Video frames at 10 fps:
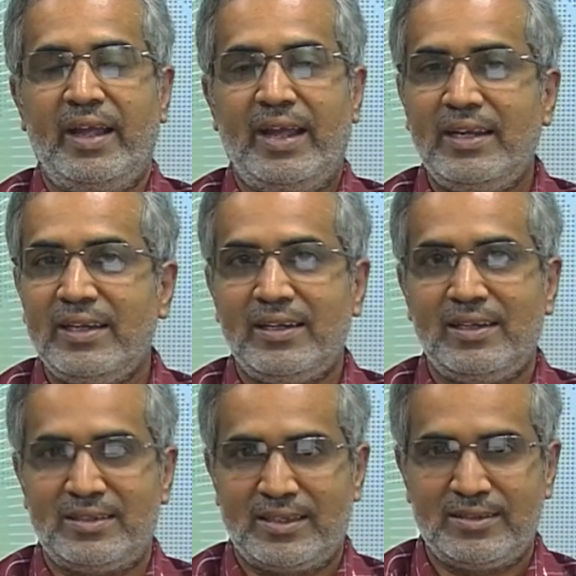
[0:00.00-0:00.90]
any
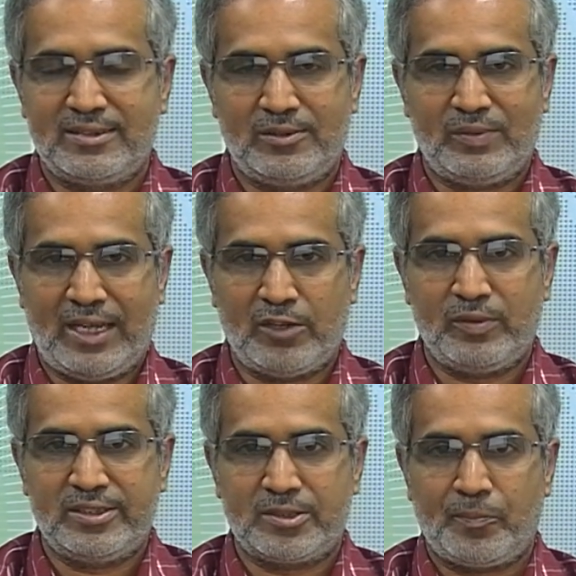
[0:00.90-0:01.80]
insensitive
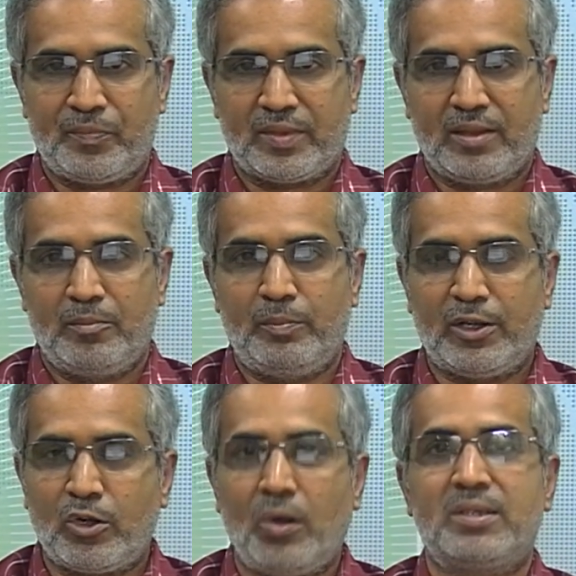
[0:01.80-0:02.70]
language
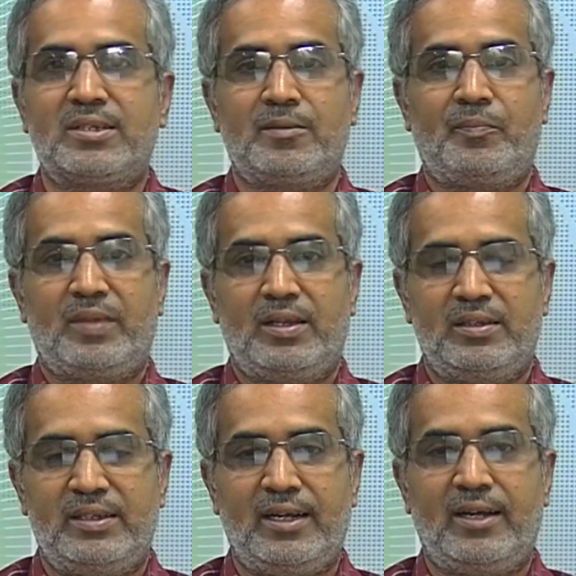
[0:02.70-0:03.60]
because
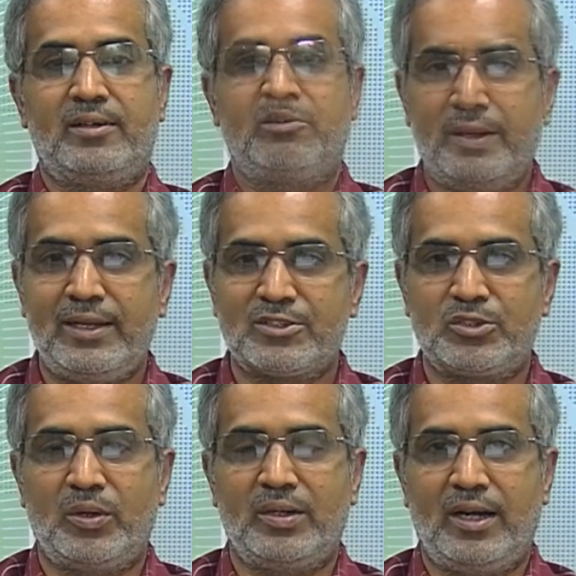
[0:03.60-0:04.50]
they are based
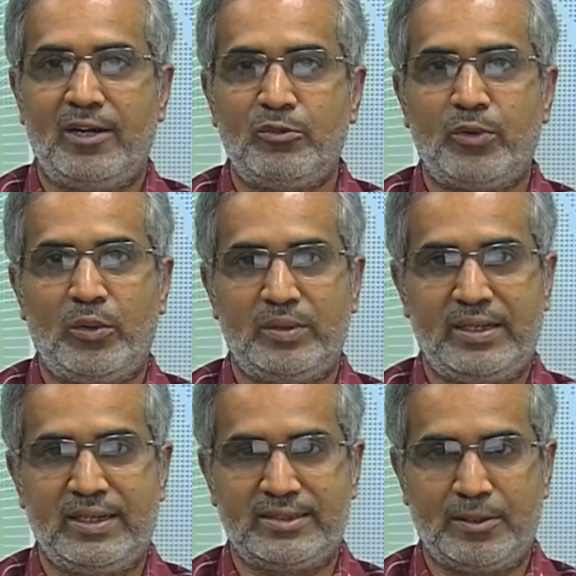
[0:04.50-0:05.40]
on
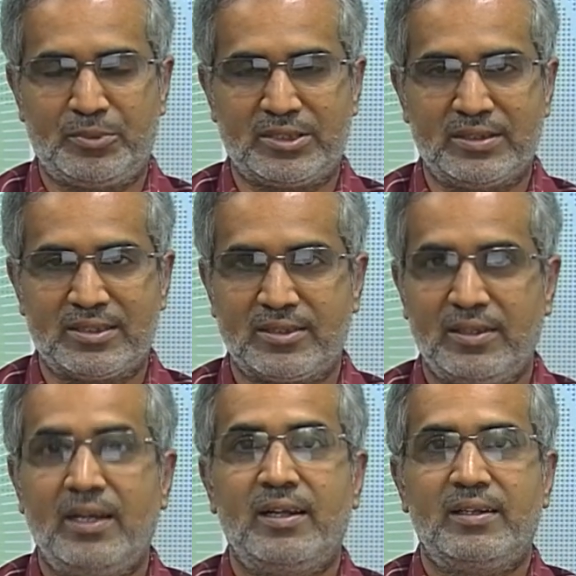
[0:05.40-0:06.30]
unfounded assumptions,
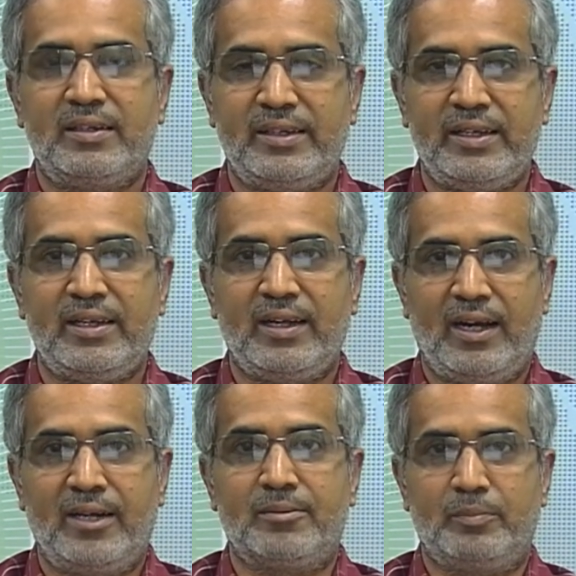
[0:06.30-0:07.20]
they
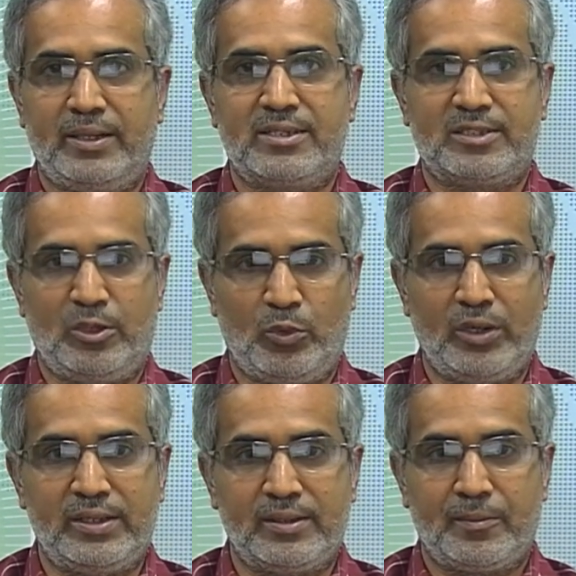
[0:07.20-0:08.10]
are best
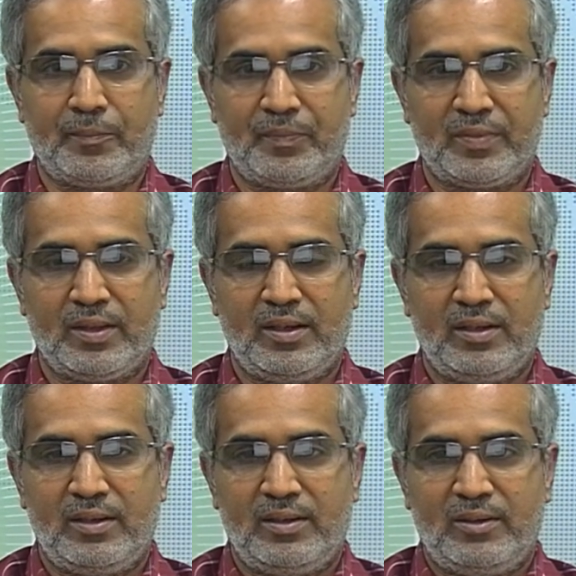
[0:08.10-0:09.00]
avoided.
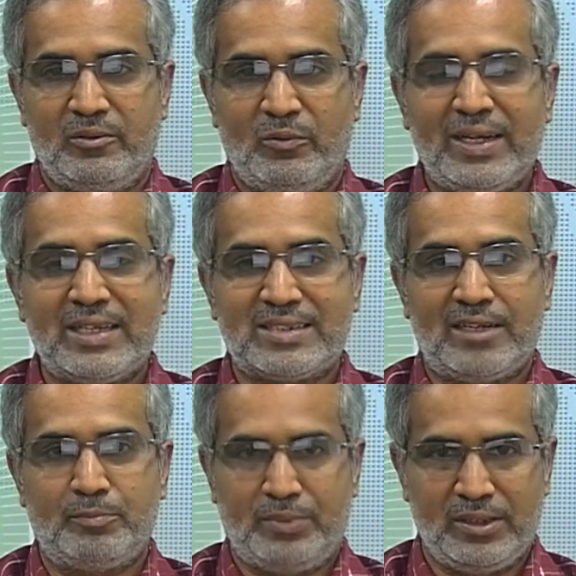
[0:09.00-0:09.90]
One
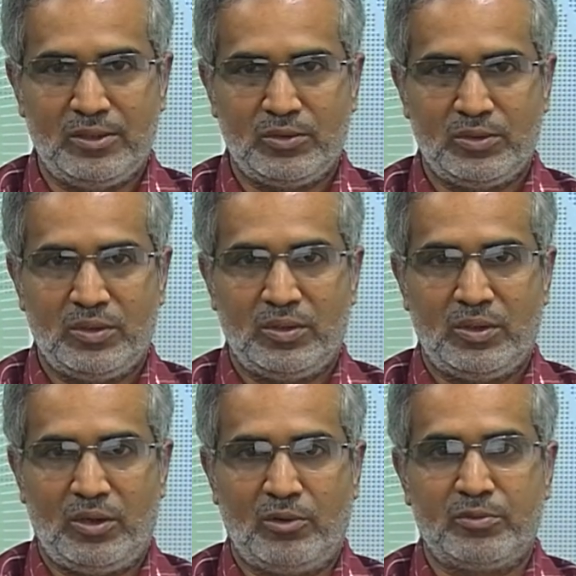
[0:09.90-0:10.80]
example
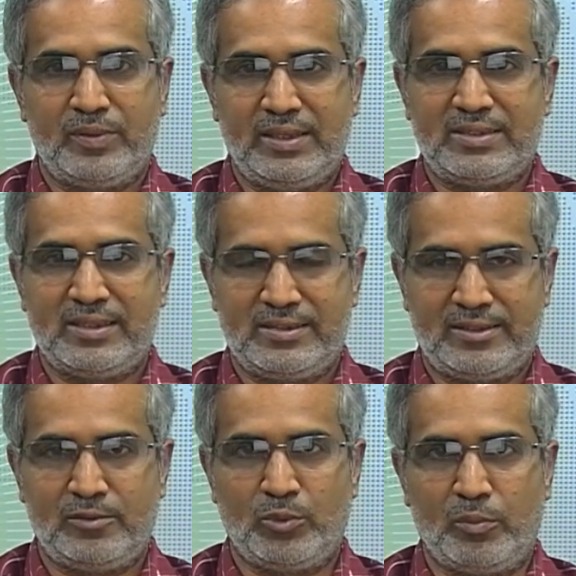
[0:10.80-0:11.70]
of
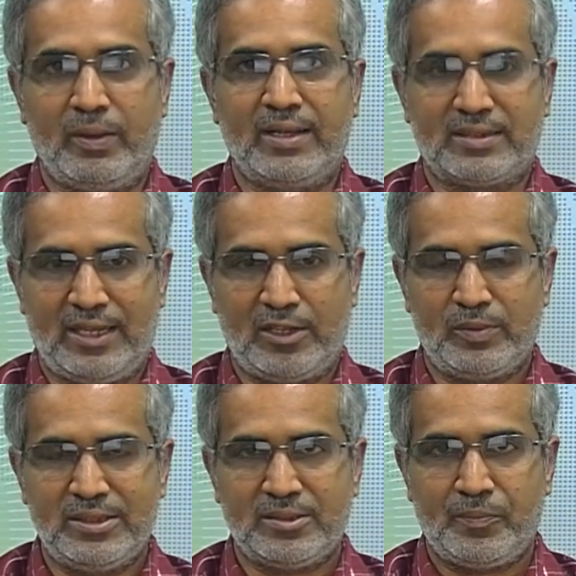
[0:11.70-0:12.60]
insensitive or biased
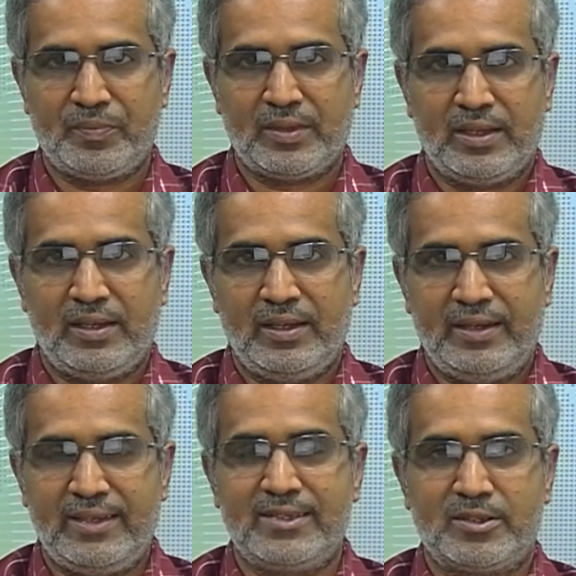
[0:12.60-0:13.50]
language
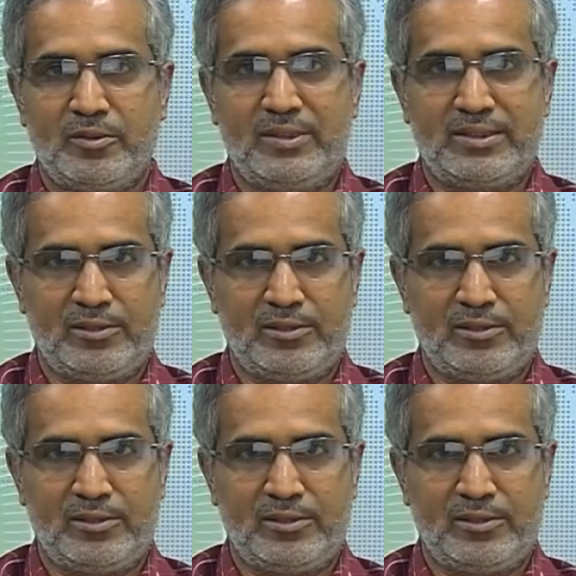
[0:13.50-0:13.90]
is with